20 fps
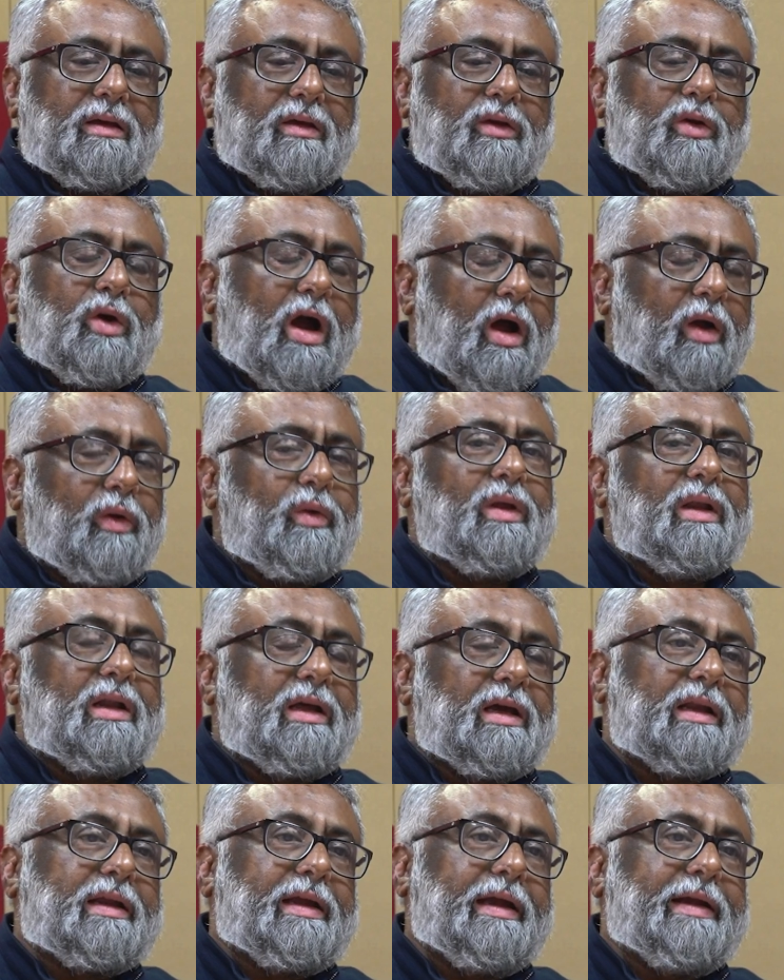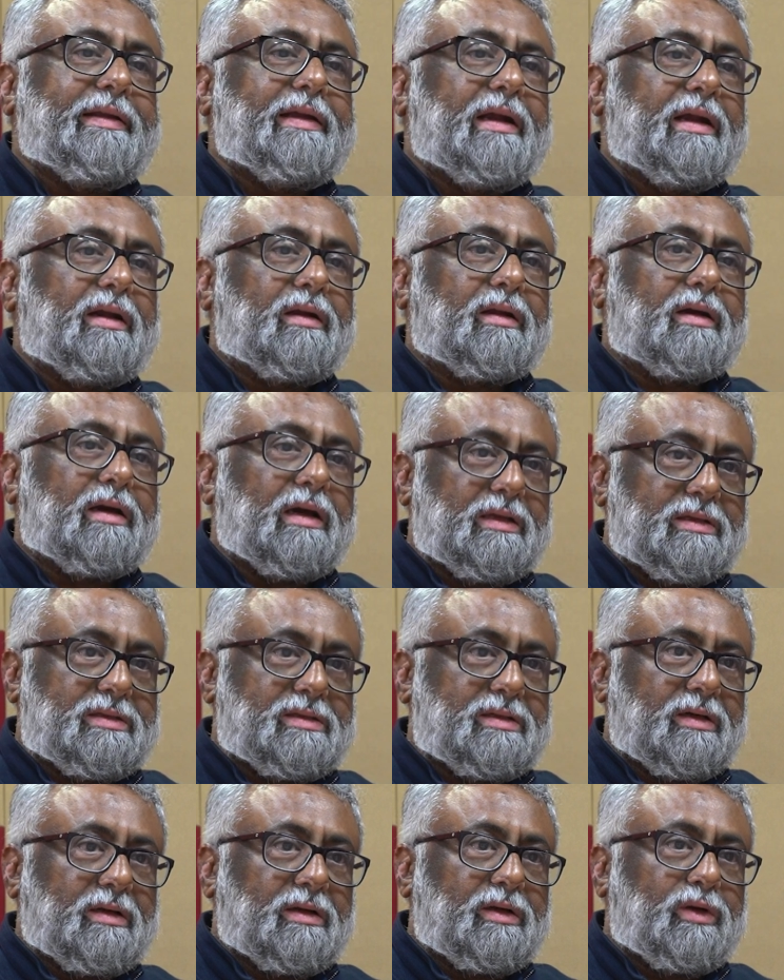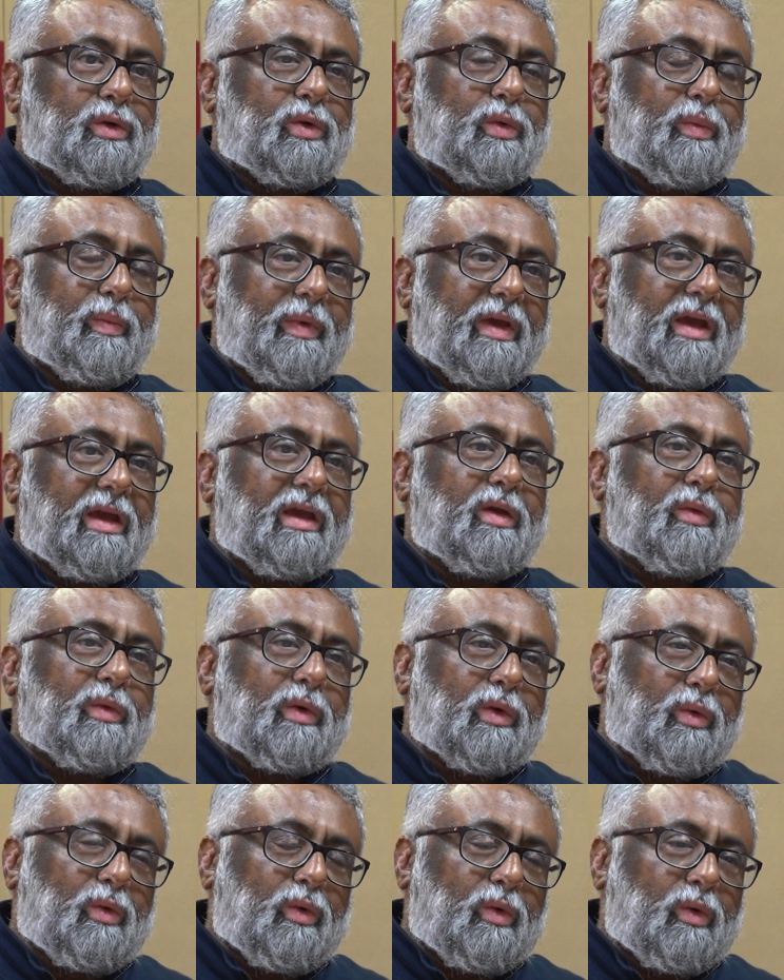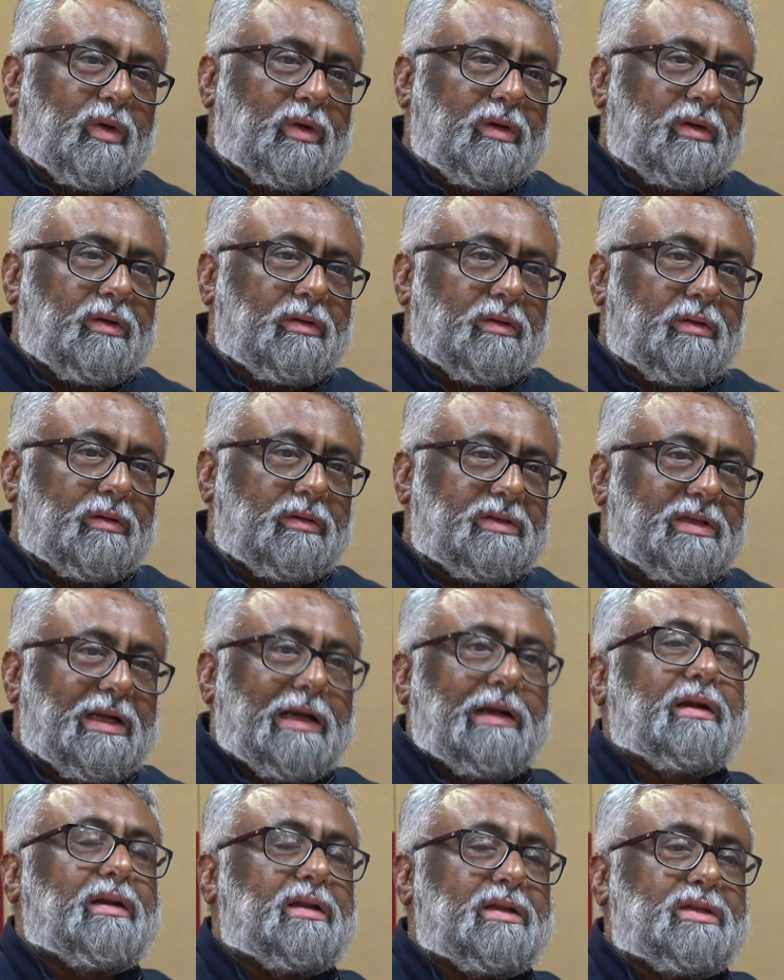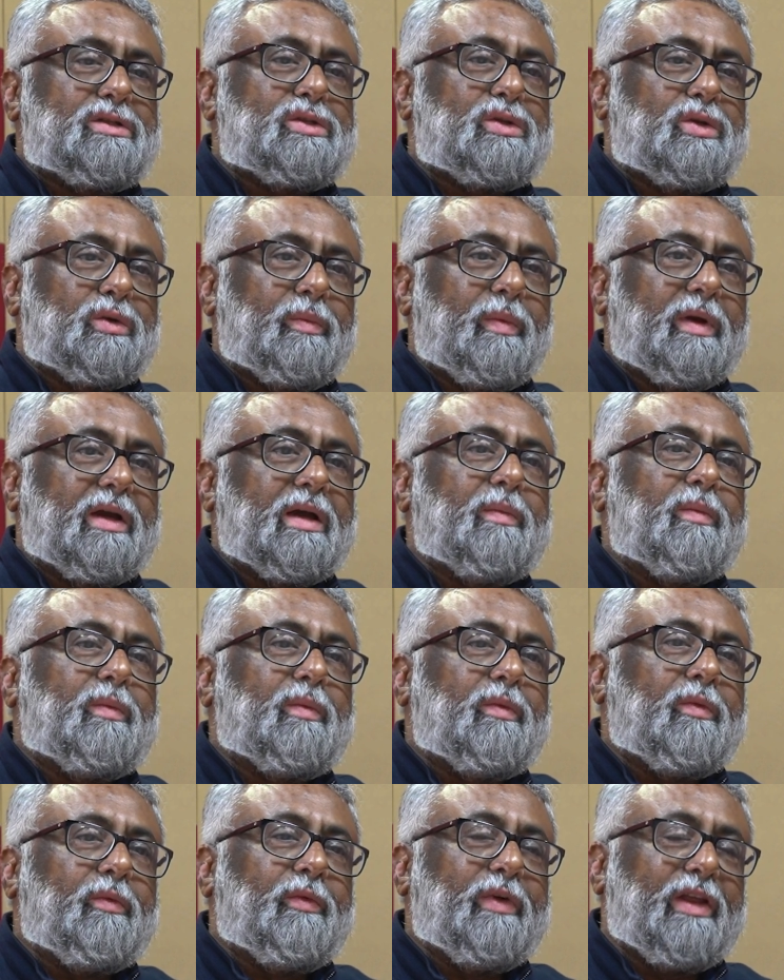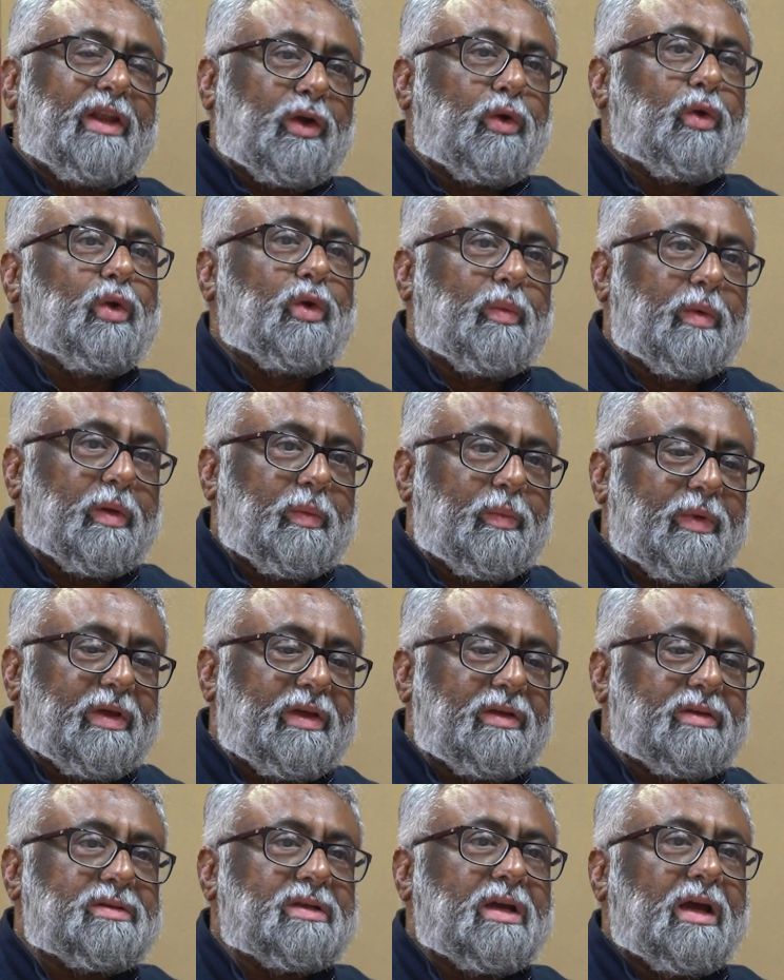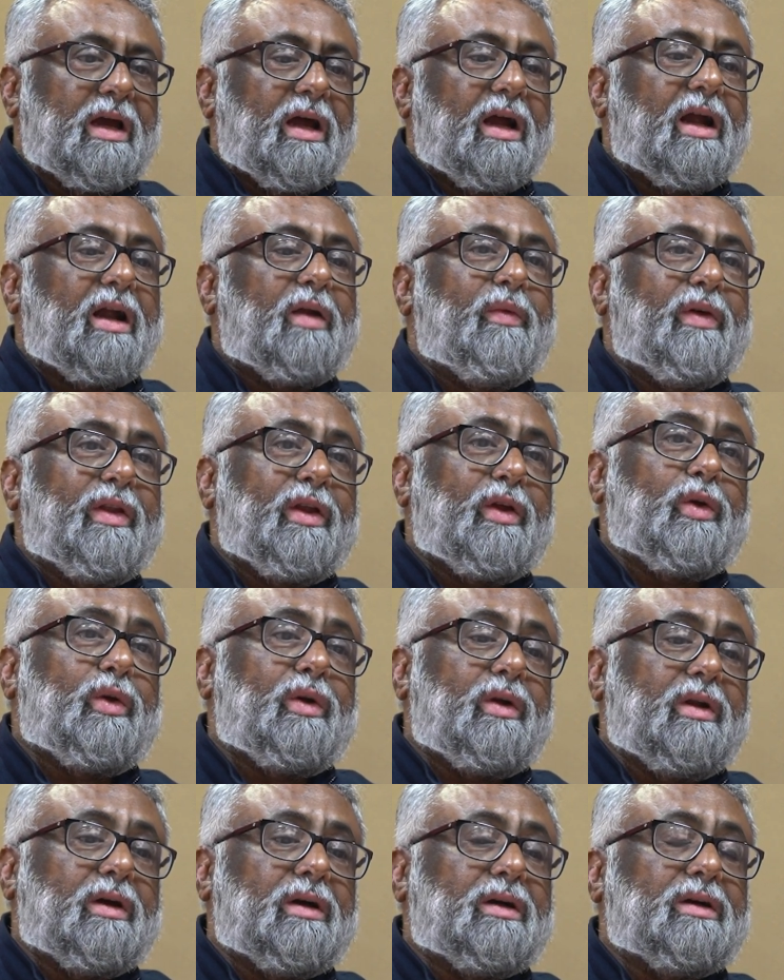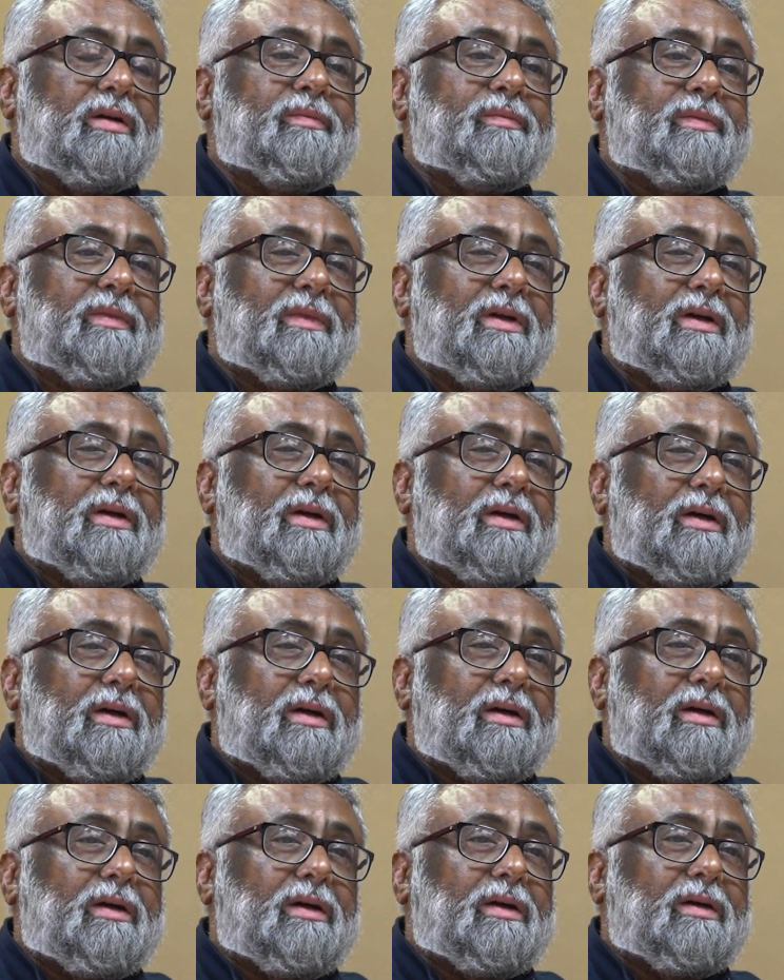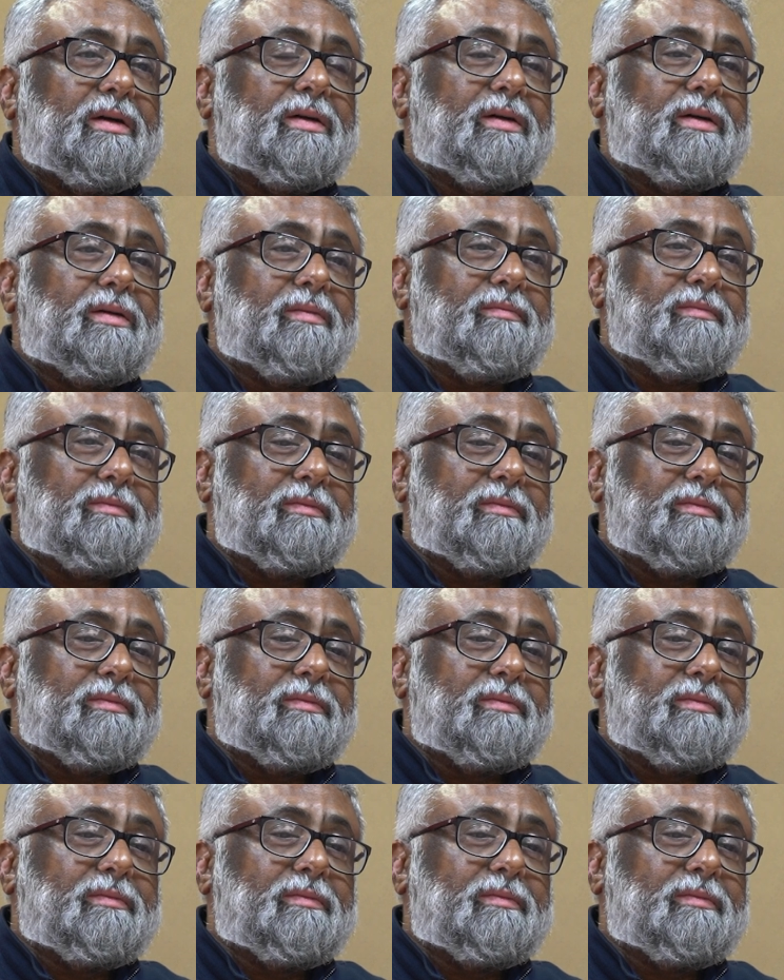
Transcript: You have to inculcate that culture to make your own children to become very good human beings and very good, a